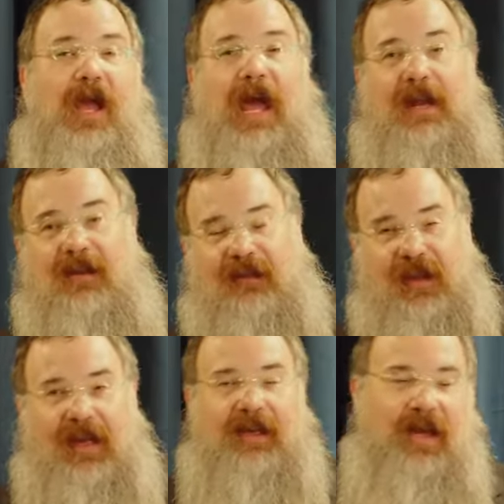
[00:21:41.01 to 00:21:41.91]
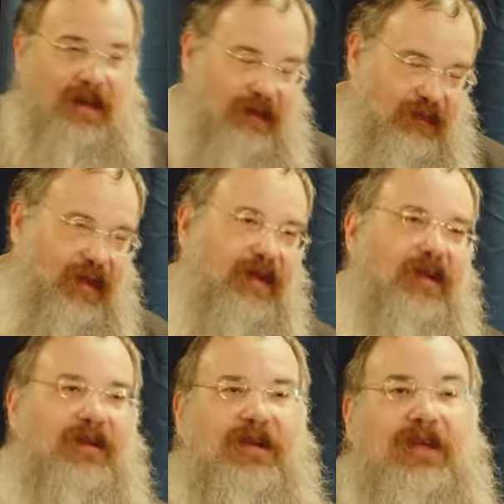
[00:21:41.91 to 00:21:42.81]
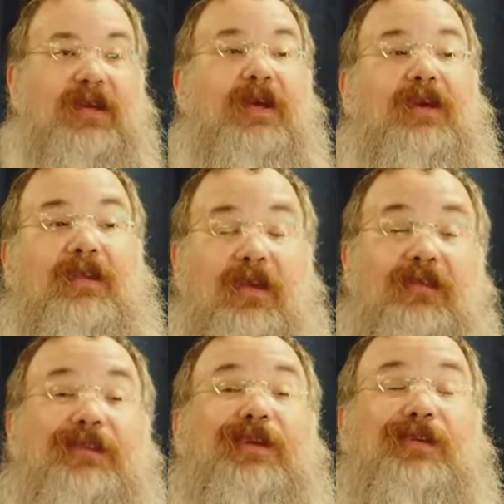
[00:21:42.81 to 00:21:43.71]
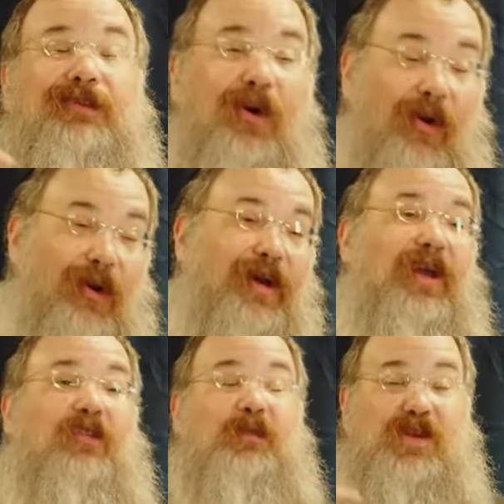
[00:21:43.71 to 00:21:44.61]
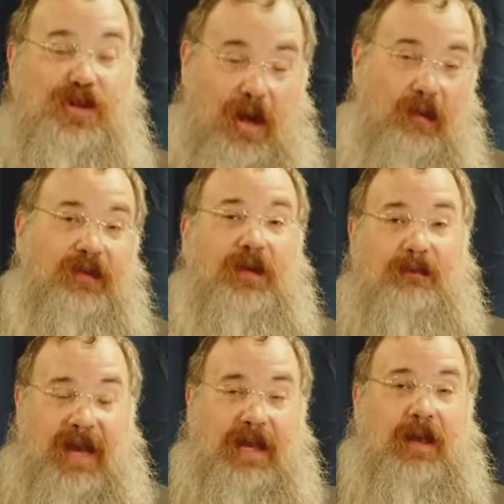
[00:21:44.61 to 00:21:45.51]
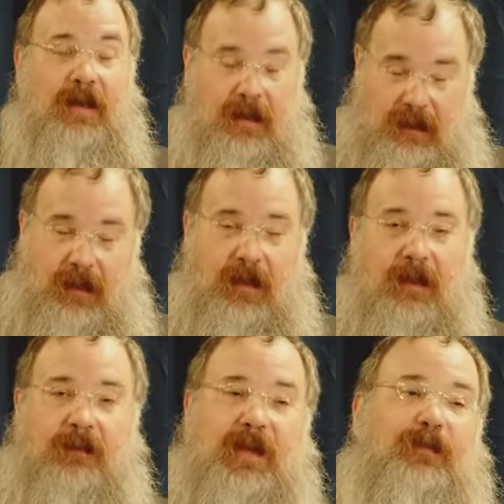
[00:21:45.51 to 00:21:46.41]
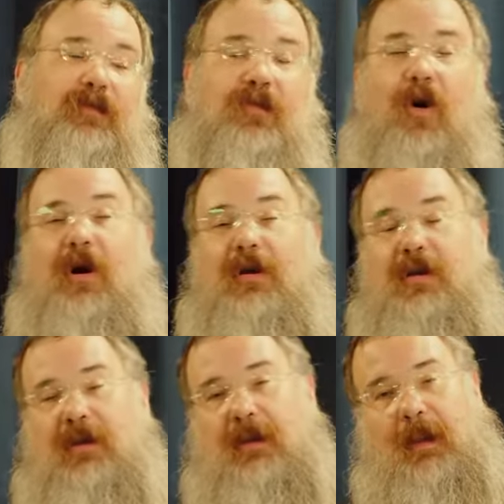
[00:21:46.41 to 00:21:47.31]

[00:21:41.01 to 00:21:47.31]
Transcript: and he said condescendingly, This little toy has been known to make people talk.